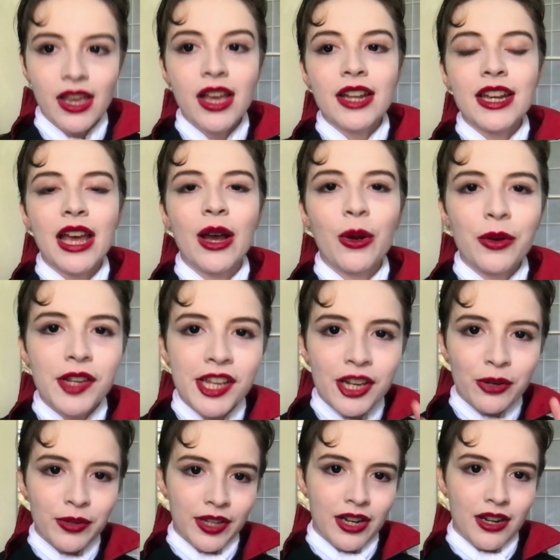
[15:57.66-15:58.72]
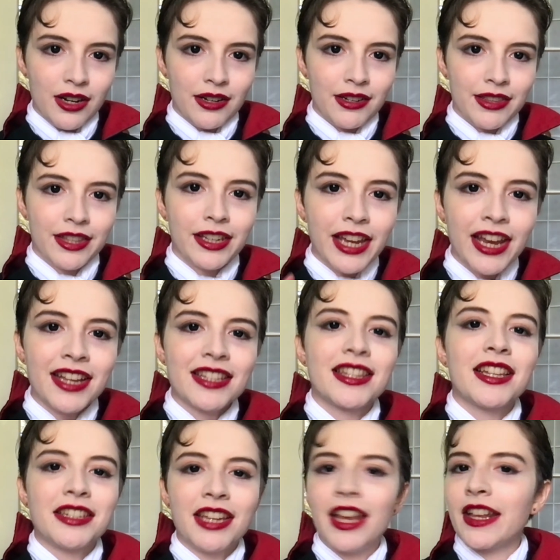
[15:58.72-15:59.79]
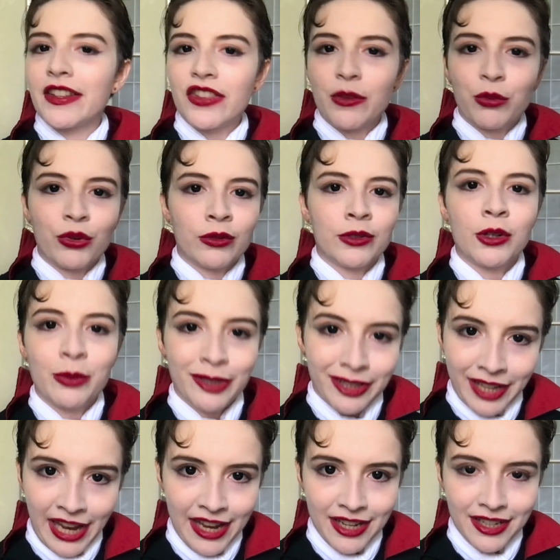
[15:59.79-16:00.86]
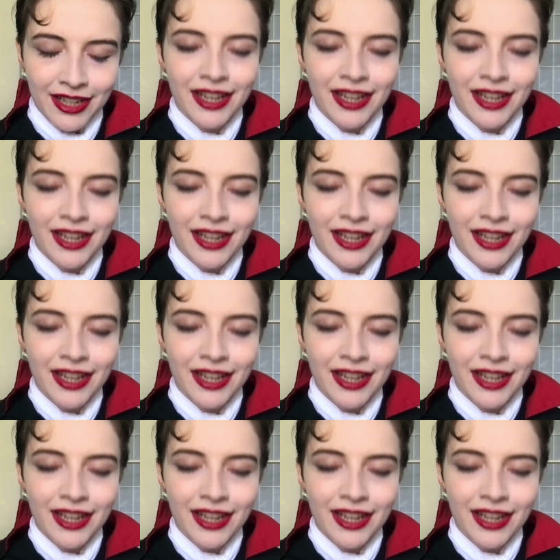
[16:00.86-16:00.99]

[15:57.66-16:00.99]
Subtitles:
Now, here we are. The case that takes the proverbial cake